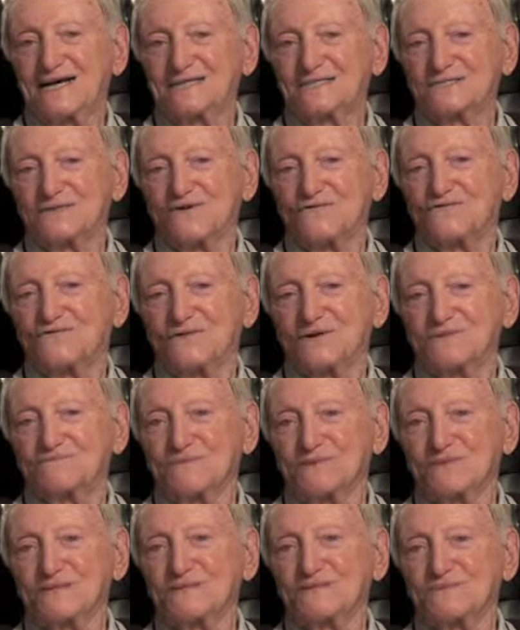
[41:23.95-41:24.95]
and so
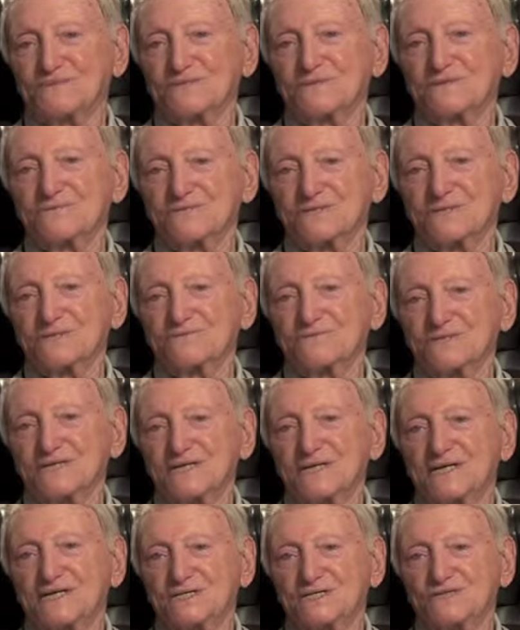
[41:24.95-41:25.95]
forth. But it was it was it was
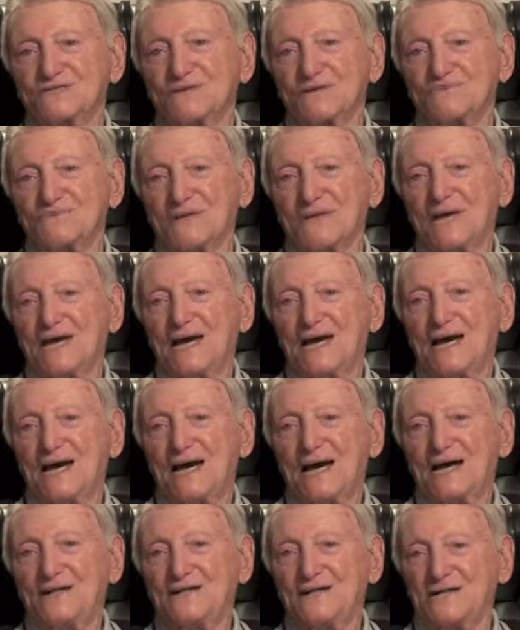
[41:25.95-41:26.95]
a nice trip,
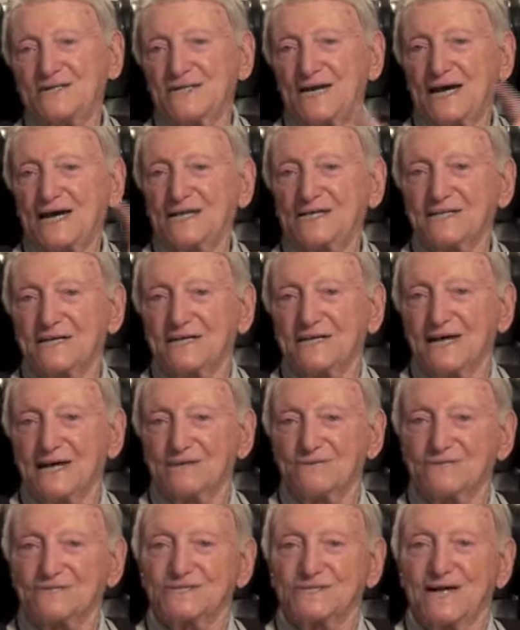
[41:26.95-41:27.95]
and the day that
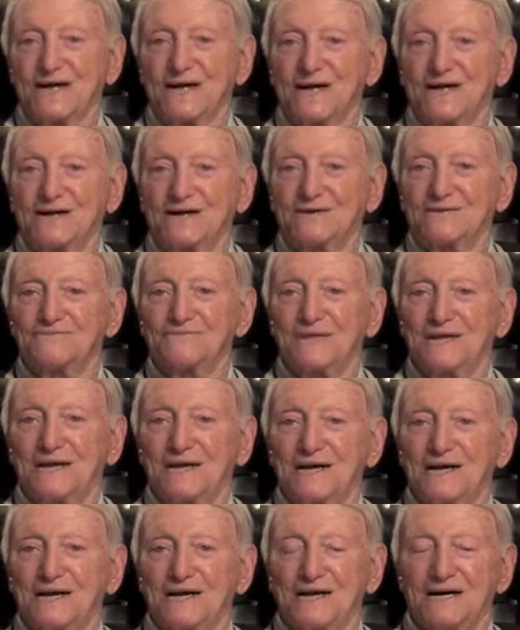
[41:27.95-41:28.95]
I was there,
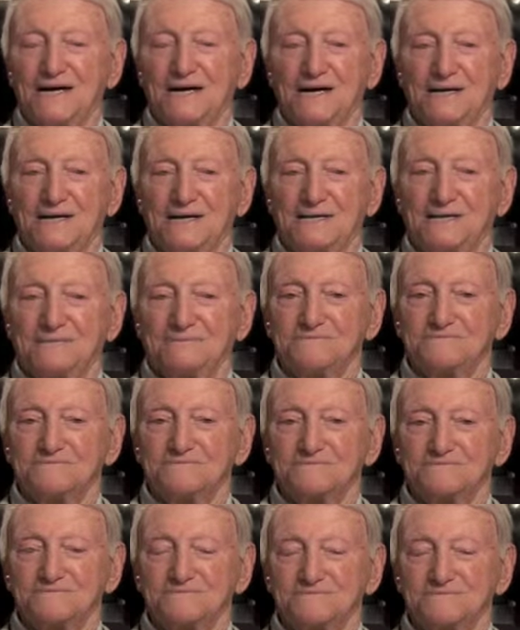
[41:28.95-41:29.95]

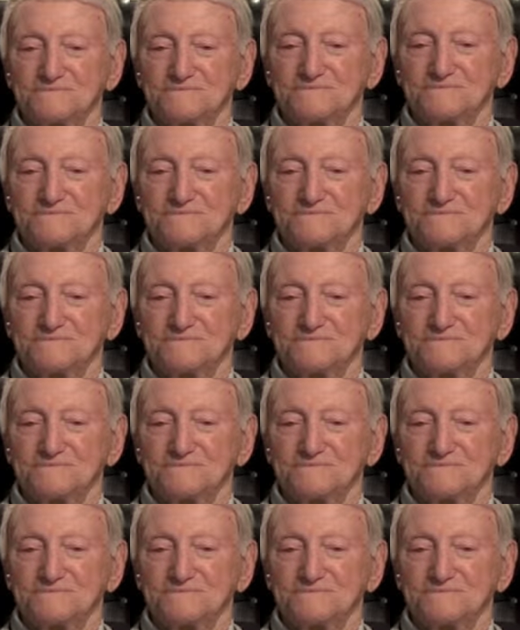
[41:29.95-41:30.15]
um,